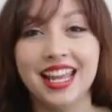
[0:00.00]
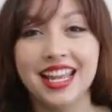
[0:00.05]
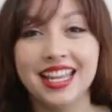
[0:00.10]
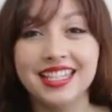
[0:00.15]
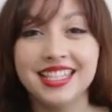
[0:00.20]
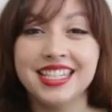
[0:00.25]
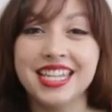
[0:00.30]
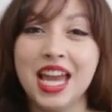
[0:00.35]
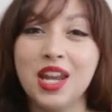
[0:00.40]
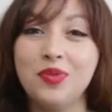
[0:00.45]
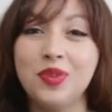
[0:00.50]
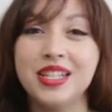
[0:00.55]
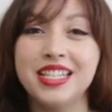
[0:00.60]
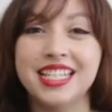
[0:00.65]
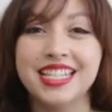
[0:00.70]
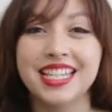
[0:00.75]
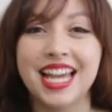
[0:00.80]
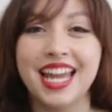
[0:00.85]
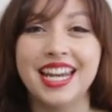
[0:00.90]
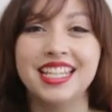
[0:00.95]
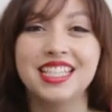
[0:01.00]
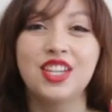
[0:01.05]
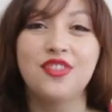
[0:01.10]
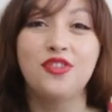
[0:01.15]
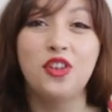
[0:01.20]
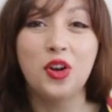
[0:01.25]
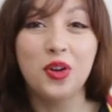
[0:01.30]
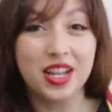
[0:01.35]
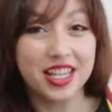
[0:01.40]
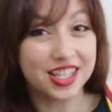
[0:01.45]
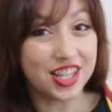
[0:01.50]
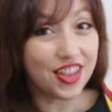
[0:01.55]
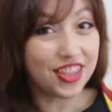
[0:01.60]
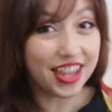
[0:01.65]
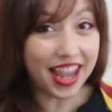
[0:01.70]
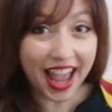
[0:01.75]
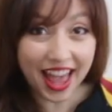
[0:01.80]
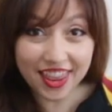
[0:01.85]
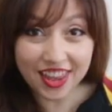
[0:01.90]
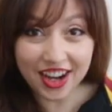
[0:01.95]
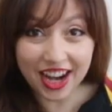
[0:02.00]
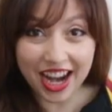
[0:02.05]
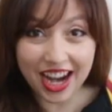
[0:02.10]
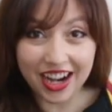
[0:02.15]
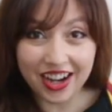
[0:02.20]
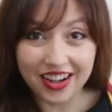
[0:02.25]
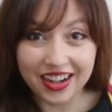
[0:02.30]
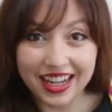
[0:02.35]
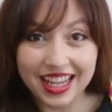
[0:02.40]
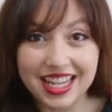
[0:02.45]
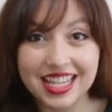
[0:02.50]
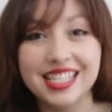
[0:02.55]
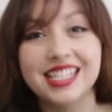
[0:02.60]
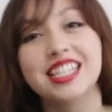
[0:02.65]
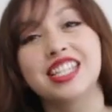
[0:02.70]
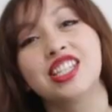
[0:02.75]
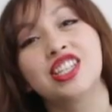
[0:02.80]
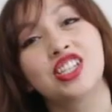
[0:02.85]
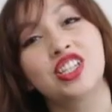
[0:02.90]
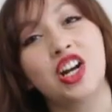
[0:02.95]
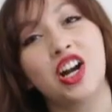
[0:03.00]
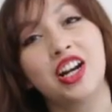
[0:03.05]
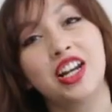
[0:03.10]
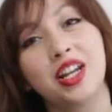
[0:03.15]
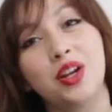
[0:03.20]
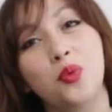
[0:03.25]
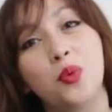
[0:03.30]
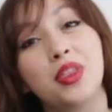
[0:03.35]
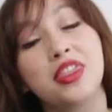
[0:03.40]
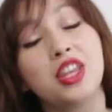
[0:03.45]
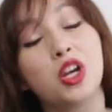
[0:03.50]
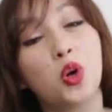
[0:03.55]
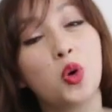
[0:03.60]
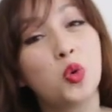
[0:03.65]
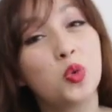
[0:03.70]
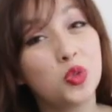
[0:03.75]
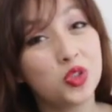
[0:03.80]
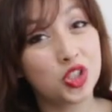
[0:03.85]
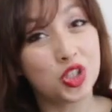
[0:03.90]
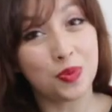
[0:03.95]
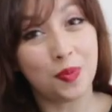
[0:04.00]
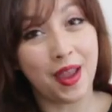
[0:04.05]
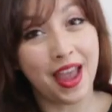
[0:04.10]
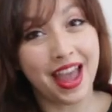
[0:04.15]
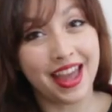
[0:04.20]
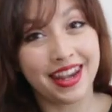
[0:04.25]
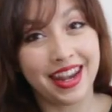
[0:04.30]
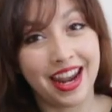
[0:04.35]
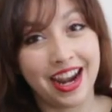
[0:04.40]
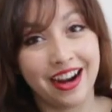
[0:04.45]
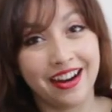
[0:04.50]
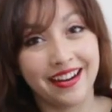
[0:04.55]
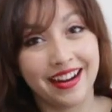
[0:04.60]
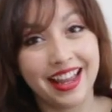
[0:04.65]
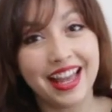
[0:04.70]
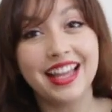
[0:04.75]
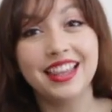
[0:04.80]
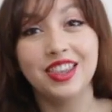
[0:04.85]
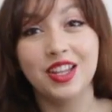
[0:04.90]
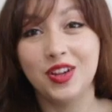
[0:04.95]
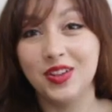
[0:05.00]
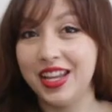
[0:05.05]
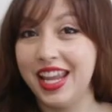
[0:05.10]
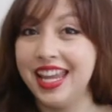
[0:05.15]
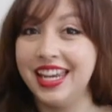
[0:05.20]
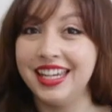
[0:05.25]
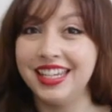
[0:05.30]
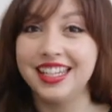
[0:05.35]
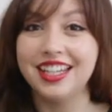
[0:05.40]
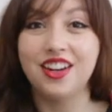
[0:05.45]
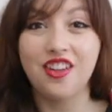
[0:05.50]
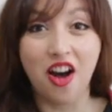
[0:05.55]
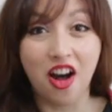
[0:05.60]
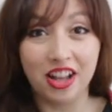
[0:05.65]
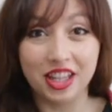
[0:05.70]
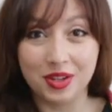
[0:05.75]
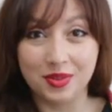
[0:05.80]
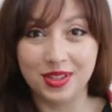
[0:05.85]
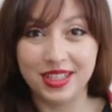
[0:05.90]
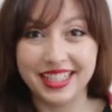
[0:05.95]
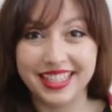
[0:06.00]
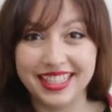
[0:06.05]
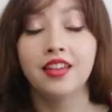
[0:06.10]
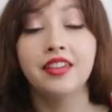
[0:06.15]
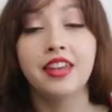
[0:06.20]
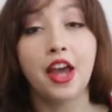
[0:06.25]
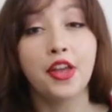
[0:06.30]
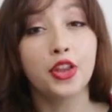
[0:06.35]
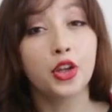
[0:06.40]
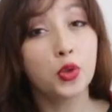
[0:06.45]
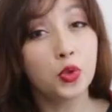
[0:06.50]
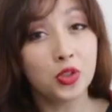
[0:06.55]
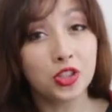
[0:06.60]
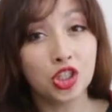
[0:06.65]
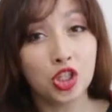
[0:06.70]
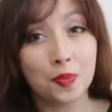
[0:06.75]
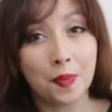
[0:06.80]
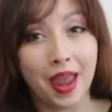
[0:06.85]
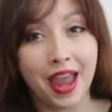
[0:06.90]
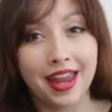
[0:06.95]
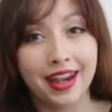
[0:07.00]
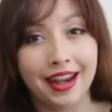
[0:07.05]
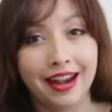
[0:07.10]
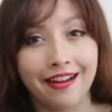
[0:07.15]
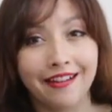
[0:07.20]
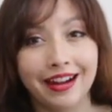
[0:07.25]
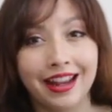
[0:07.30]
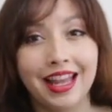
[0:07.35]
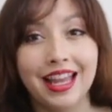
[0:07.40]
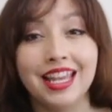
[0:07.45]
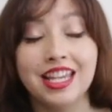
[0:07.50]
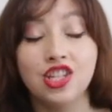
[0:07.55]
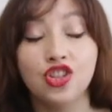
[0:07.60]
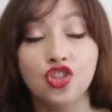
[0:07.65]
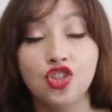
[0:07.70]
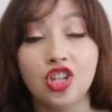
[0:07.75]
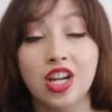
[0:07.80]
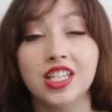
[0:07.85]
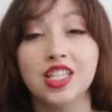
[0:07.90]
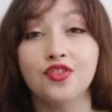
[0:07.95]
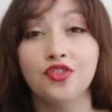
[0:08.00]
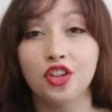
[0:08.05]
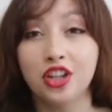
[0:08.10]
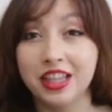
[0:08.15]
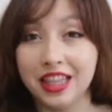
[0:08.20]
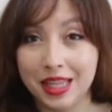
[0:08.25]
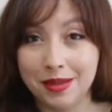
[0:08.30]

Instead, we decided to focus on the other areas, starting with the Cool Japan area located in Hollywood. Now, the Cool Japan area is just for a